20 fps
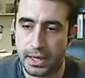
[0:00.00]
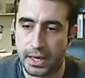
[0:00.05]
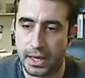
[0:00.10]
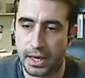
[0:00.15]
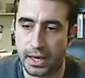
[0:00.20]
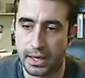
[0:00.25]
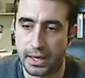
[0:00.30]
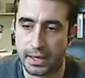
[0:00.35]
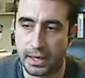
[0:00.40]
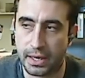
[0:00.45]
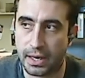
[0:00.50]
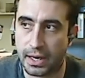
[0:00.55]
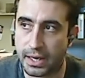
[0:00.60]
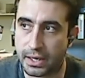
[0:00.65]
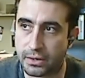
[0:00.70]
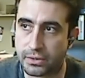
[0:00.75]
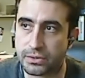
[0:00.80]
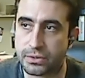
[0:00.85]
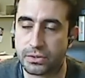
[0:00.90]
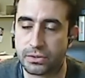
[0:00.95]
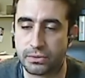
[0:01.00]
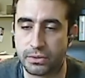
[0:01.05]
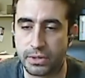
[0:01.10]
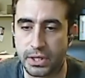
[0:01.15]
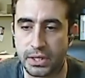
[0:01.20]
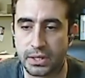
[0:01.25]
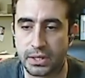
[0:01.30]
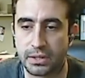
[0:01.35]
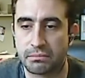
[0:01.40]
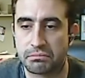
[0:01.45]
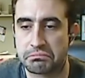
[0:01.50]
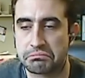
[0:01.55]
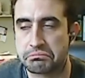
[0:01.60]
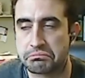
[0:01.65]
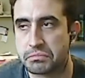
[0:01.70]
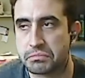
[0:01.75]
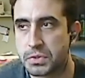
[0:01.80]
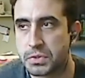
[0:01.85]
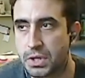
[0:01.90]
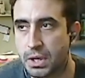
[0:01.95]
and I like also doing
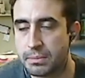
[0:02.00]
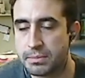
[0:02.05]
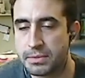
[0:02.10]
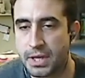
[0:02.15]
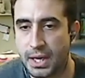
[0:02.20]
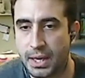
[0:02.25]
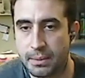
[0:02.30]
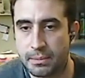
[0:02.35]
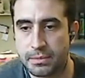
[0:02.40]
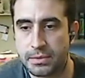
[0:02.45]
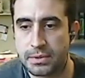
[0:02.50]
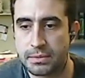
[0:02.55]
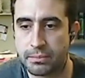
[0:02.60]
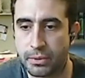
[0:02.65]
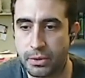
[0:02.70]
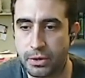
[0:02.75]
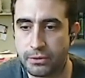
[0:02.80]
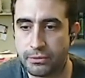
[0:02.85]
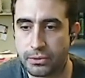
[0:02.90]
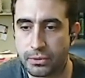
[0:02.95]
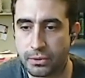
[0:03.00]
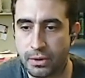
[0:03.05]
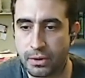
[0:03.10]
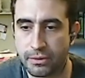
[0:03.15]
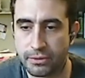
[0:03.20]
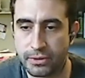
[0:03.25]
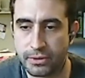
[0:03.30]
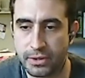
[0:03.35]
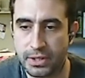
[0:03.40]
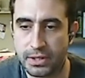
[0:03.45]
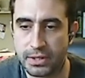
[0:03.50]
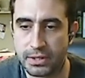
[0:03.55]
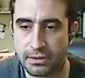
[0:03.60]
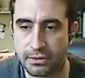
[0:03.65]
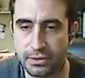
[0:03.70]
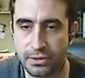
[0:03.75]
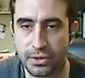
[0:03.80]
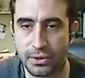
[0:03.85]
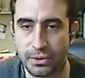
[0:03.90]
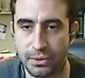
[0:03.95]
sometimes bird photography,
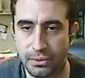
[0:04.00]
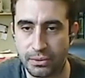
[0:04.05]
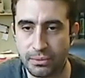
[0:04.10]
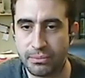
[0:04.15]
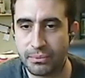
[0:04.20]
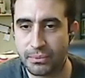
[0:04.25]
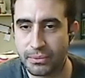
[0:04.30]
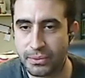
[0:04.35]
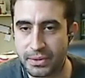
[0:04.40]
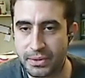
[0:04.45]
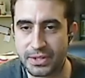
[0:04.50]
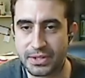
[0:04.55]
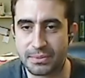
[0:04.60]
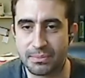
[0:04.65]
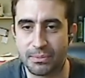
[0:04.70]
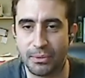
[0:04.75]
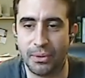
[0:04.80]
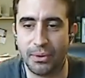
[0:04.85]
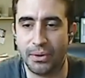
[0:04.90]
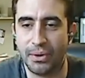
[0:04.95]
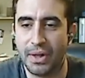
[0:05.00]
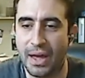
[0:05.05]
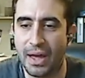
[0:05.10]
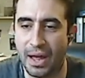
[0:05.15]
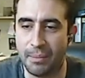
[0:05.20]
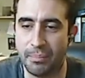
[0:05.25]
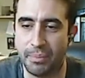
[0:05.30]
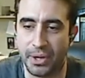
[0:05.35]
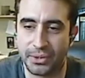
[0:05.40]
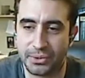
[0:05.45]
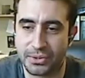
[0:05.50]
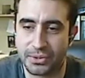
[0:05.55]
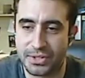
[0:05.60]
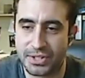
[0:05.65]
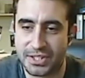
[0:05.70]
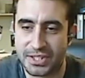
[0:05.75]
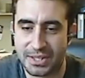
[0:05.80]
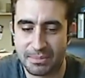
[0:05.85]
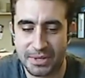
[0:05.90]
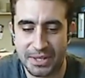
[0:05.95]
even though it's more Alberto
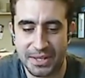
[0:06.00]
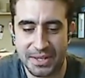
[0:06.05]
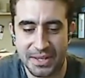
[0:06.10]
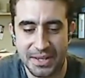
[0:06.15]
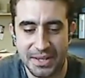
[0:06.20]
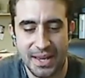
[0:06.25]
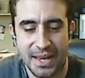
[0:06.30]
teaching me,